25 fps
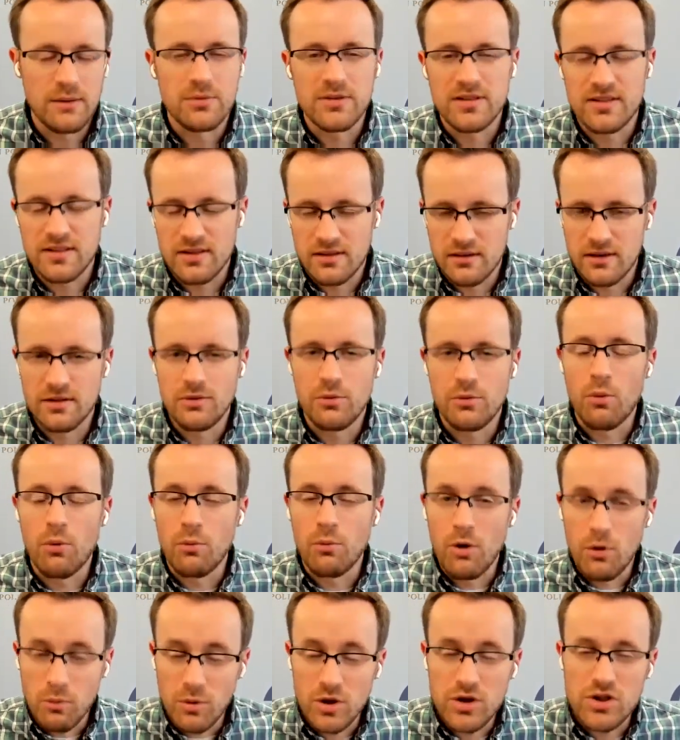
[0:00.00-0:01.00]
It was
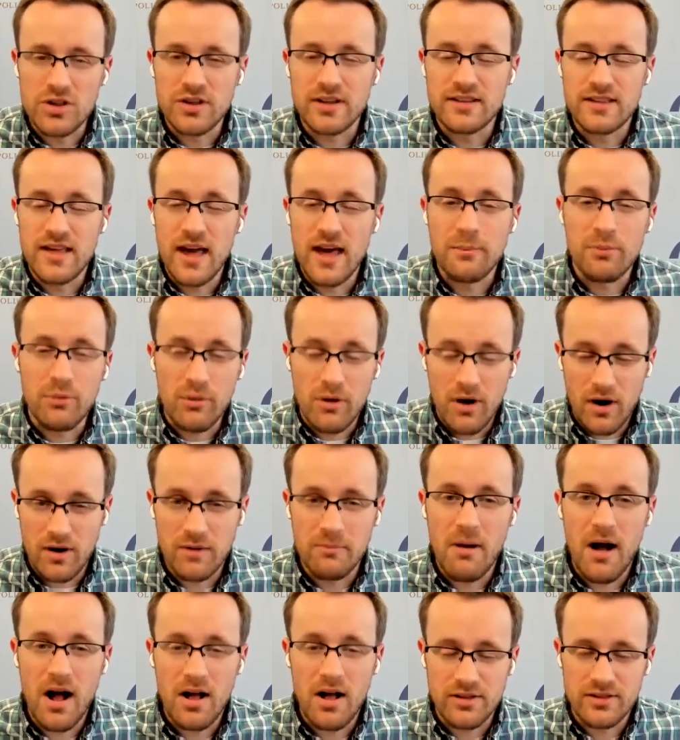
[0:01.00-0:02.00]
originally
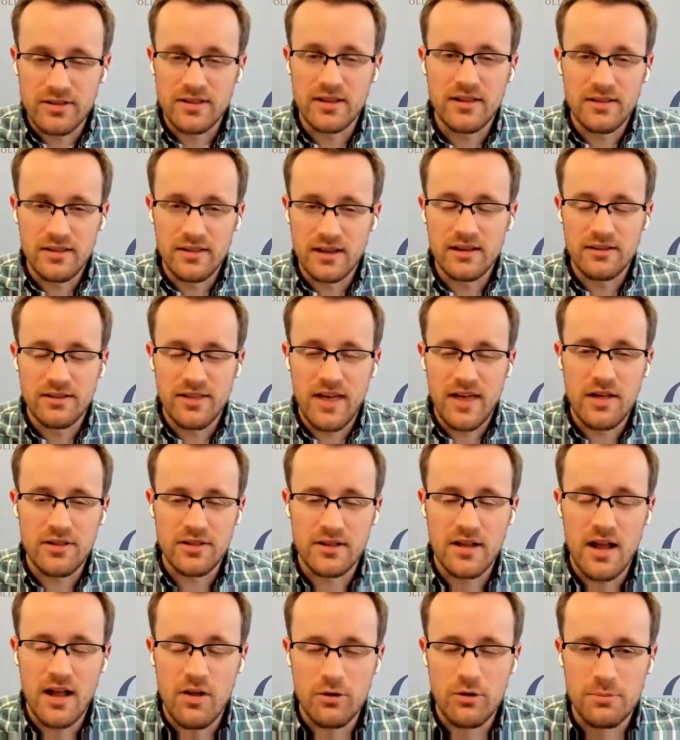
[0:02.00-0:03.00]
temporary policy. The
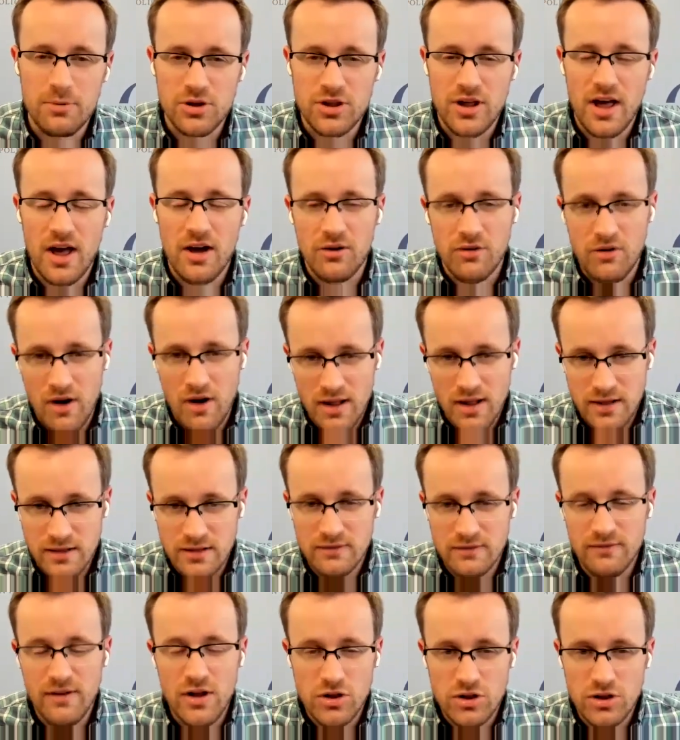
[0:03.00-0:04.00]
$1,000 per child
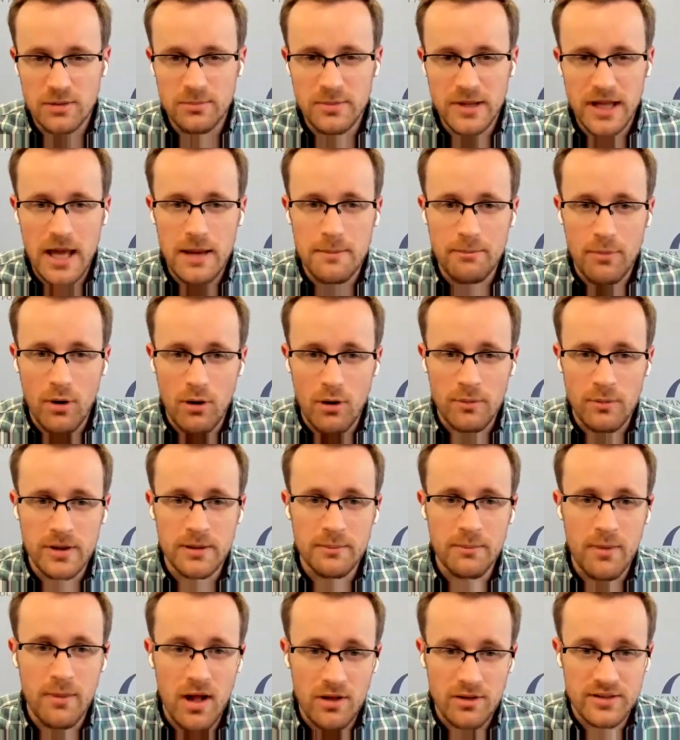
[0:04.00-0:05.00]
credit eventually became
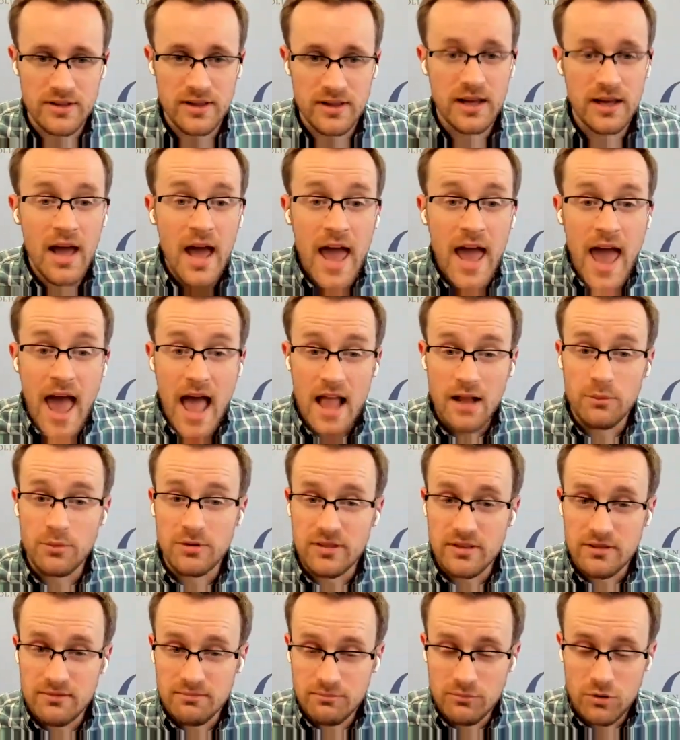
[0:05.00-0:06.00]
permanent policy, and it
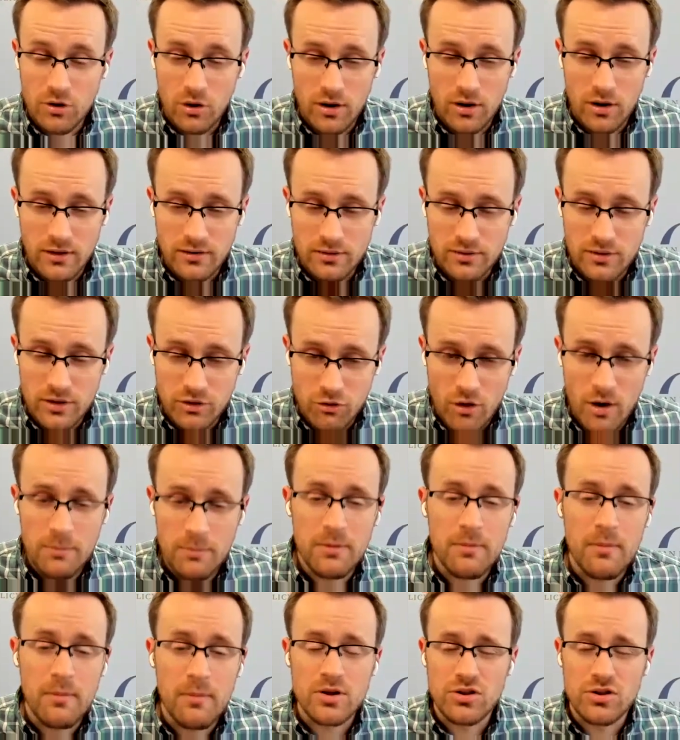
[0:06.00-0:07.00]
was during the
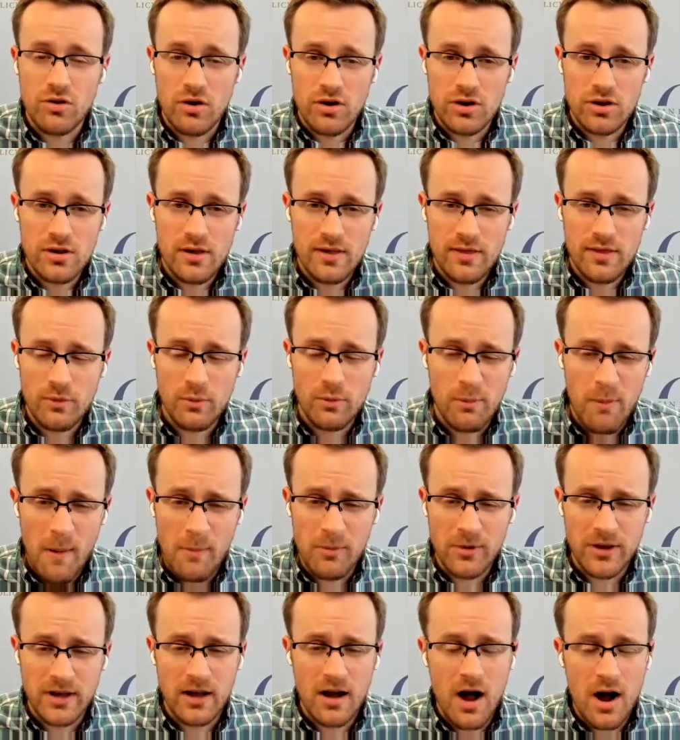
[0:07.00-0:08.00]
Trump administration, the
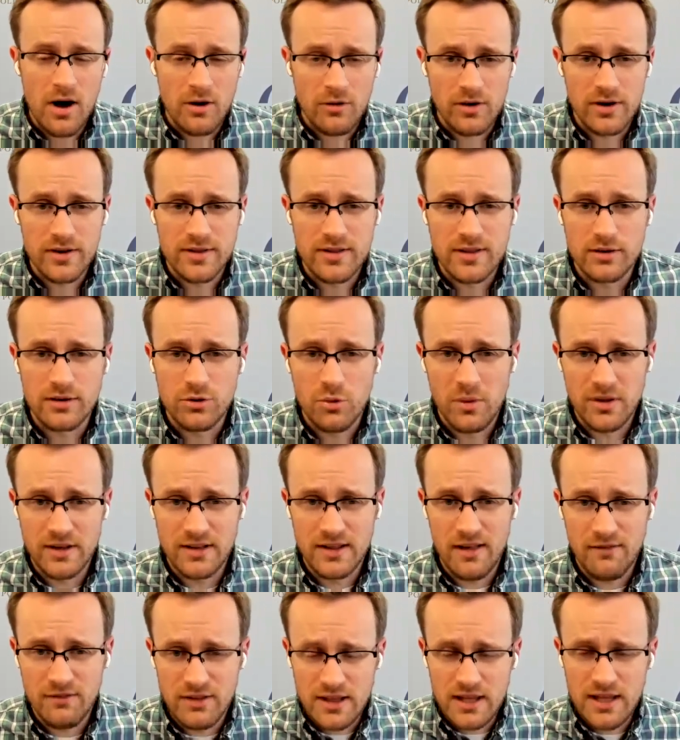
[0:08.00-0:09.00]
Republican Congress in
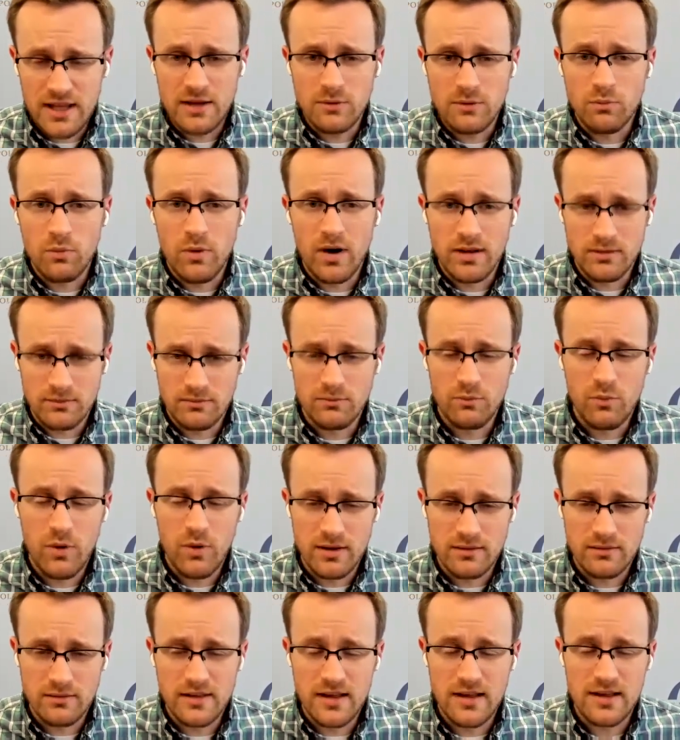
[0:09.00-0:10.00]
2017, when
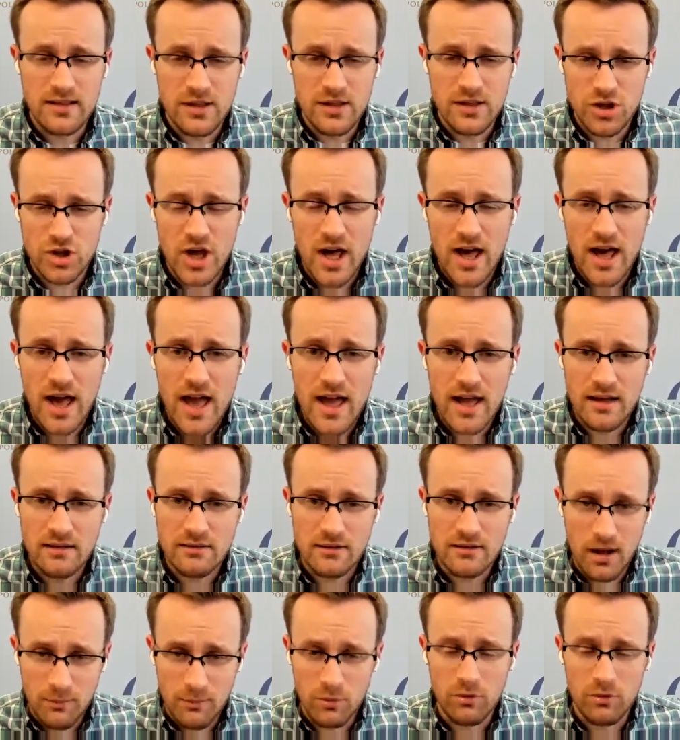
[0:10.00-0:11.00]

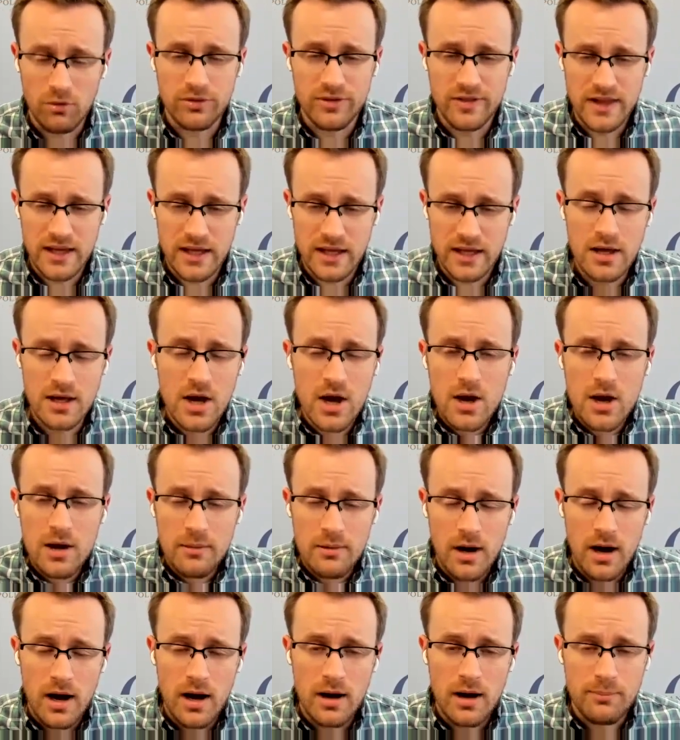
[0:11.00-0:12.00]
TCJA doubled the
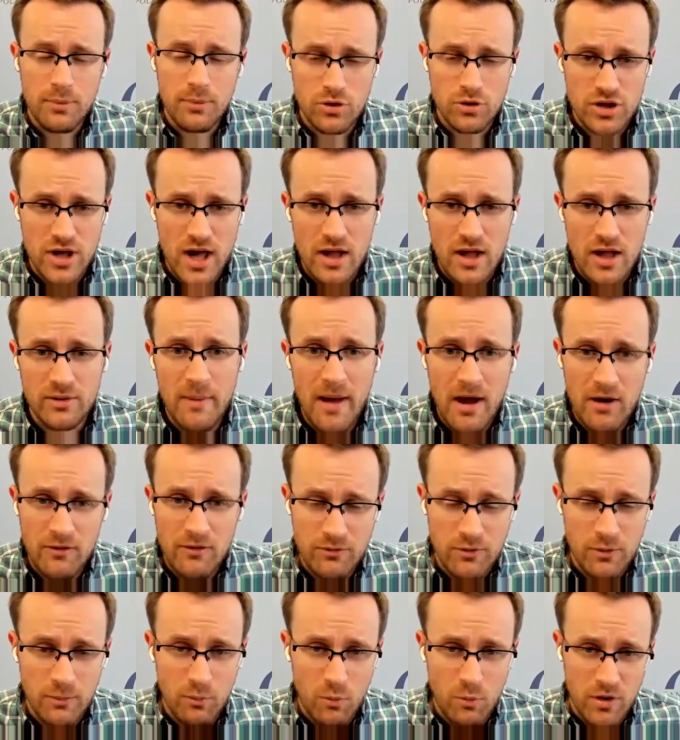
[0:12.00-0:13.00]
per child
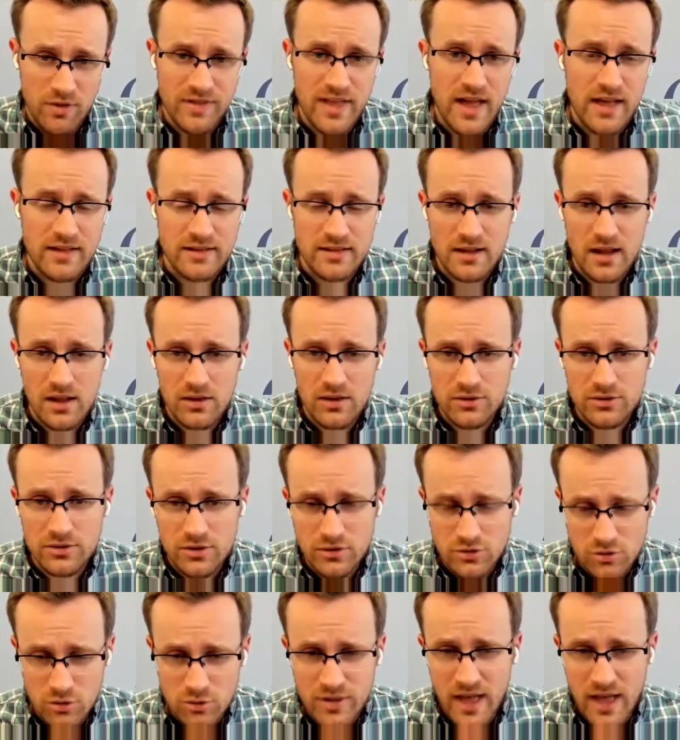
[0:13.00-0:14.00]
amount from $1,000
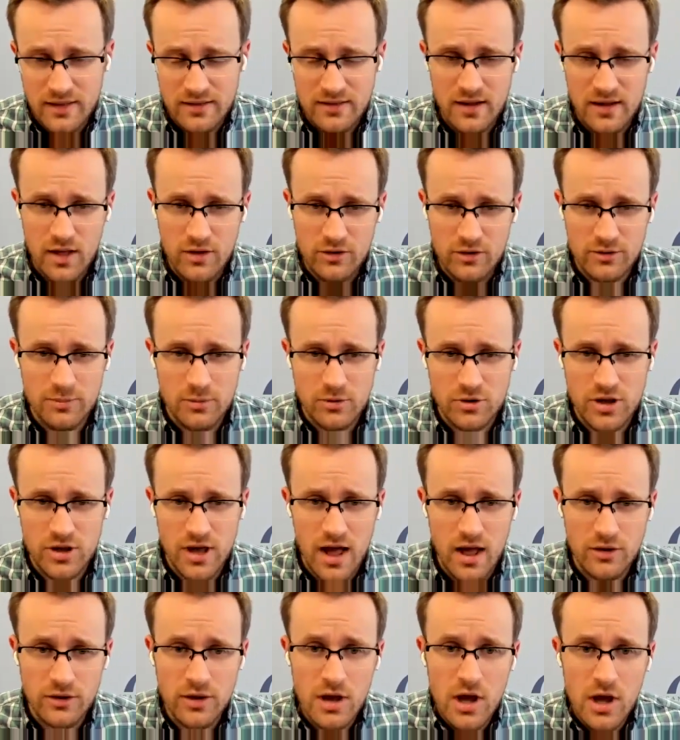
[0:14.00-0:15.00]
to $2,000 per
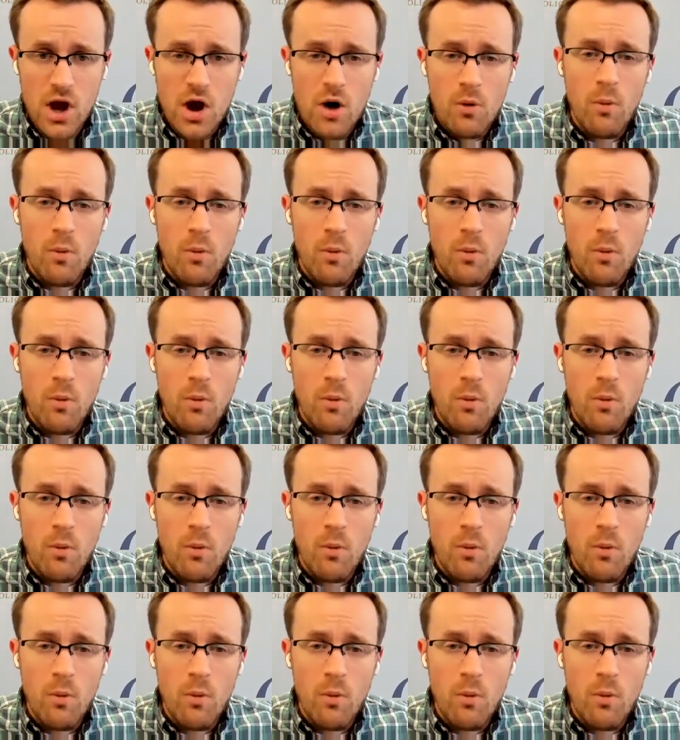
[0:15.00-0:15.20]
child.